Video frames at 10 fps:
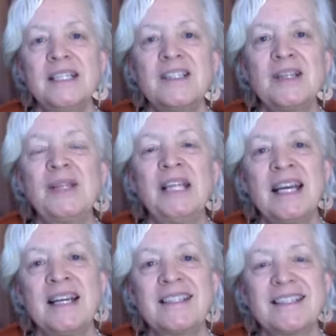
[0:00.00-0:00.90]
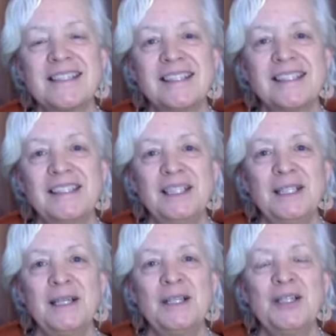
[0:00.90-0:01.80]
So let us
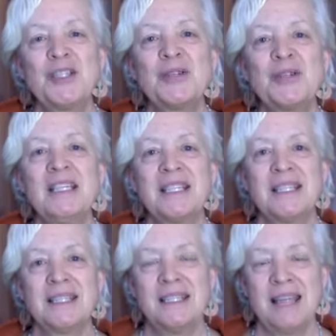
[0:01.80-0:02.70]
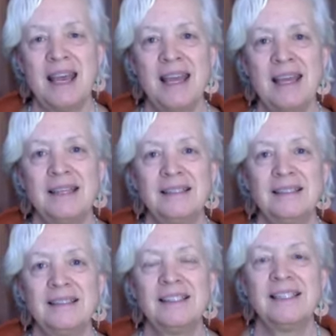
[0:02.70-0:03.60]
treat this day
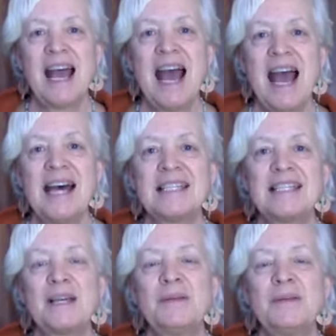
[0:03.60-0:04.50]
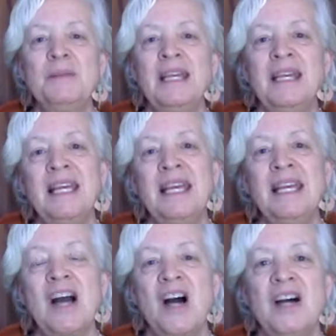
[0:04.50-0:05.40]
as the
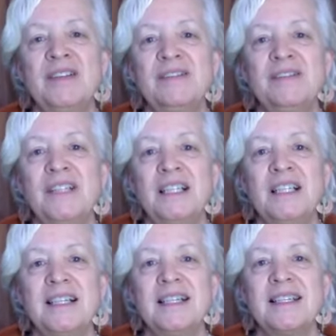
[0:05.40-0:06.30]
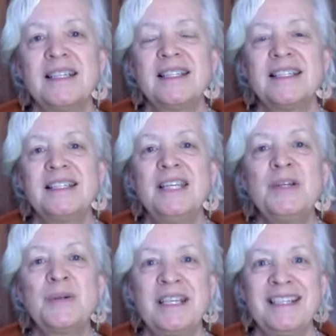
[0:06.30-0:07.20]
beginning of a
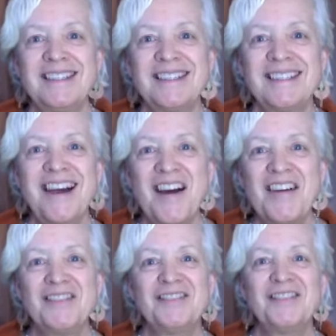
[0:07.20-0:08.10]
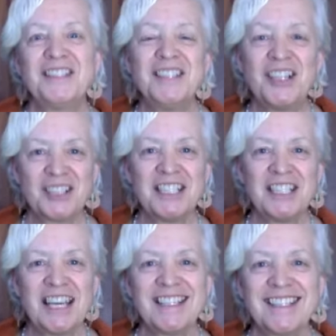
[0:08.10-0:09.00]
series of Earth
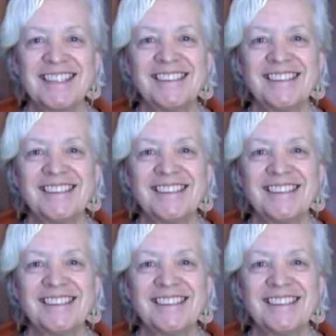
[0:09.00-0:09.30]
Days